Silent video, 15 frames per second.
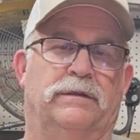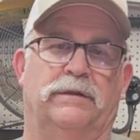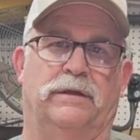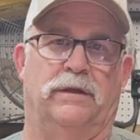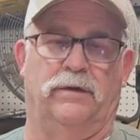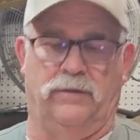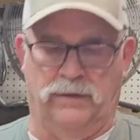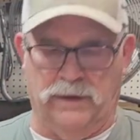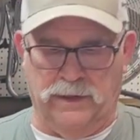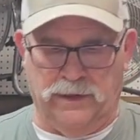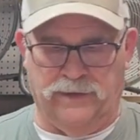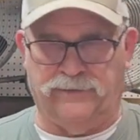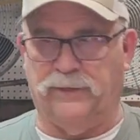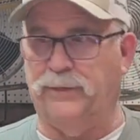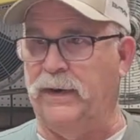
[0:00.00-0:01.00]
So
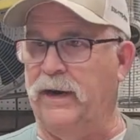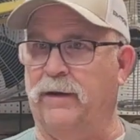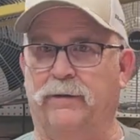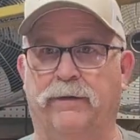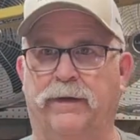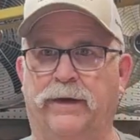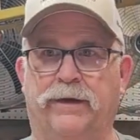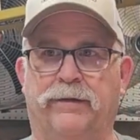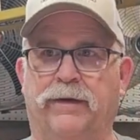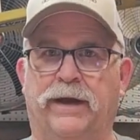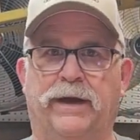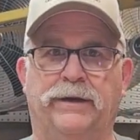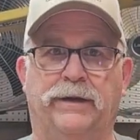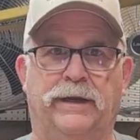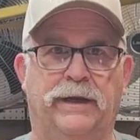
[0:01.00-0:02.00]
if the power were to go
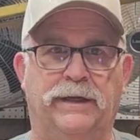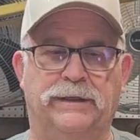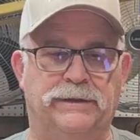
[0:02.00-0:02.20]
out and you need